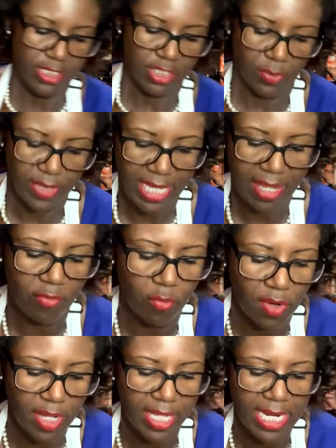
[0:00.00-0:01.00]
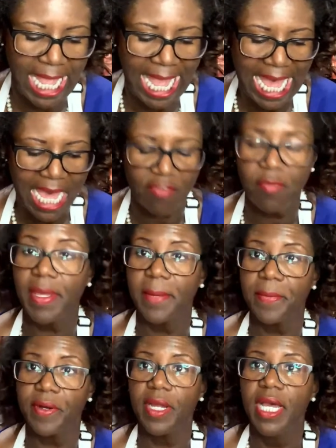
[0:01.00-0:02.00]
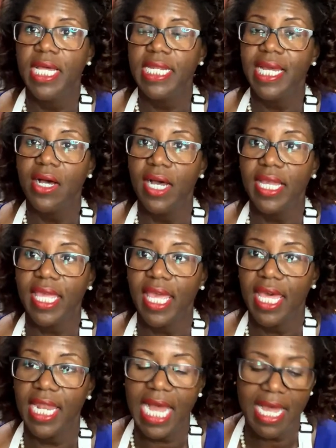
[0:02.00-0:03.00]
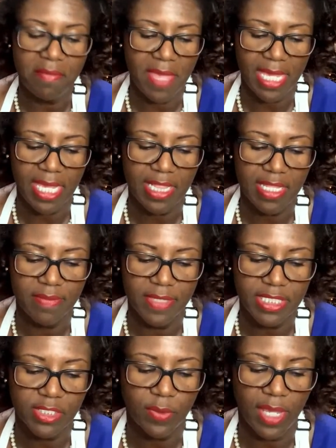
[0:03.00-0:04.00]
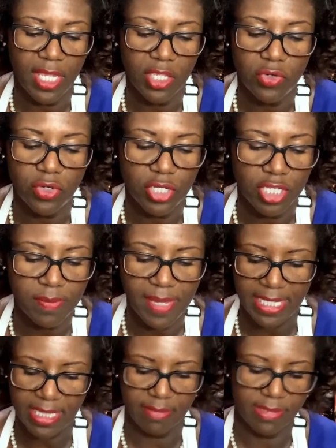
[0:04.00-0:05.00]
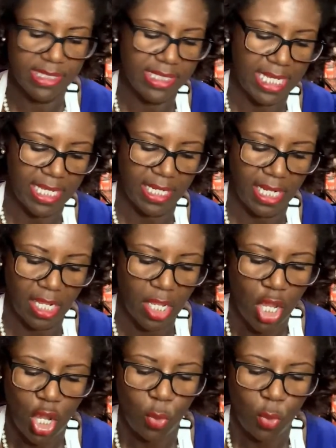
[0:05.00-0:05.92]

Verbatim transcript: So we have one half pepper. Now again, I'm making them this way. You could make them standing.